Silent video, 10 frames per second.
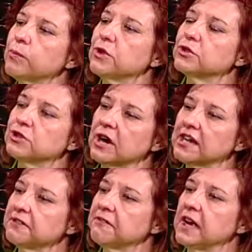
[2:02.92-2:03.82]
you're
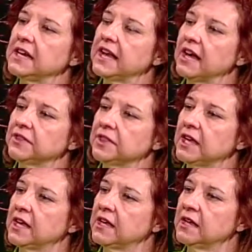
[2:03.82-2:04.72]
trying to find out
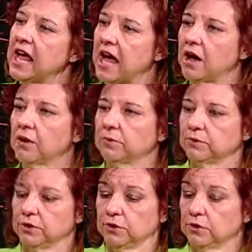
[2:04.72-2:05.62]
then how
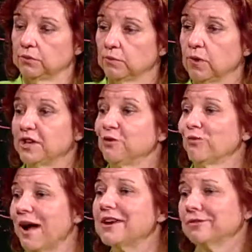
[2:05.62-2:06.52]
your, what your
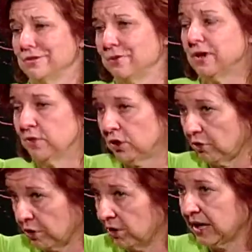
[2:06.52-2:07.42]
riders want, what
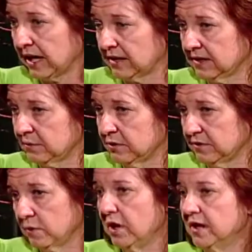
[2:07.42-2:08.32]
your current
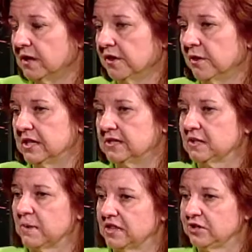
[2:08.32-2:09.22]
customers want, although I
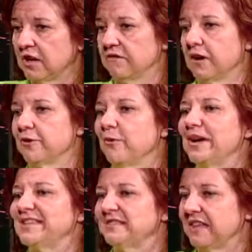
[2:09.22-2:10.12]
suspect you have other
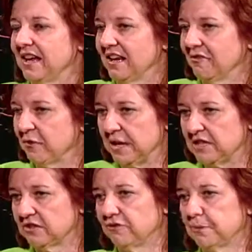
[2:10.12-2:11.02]
ways of getting
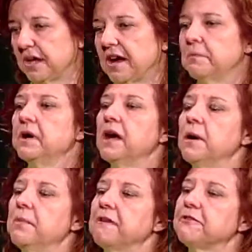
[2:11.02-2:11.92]
information from them.
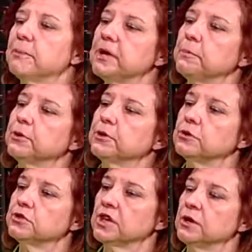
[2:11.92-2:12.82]
But for people
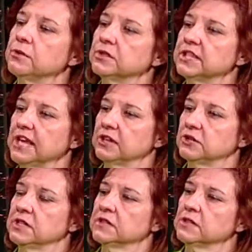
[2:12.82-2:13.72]
who don't take
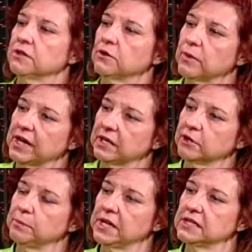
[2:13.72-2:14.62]
transit on a
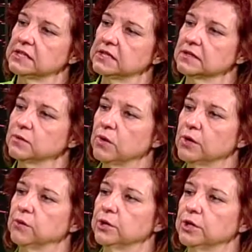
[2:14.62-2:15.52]
regular basis,
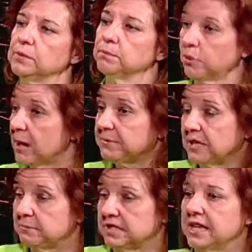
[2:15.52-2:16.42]
what would prompt
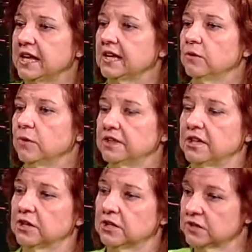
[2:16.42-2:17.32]
them to take it, what
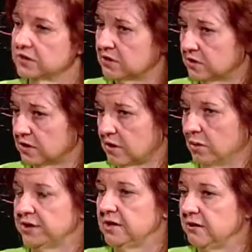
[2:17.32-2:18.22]
their concerns are,
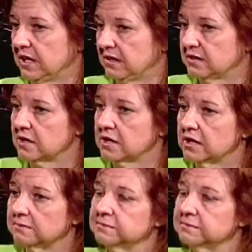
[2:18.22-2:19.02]
what their needs are?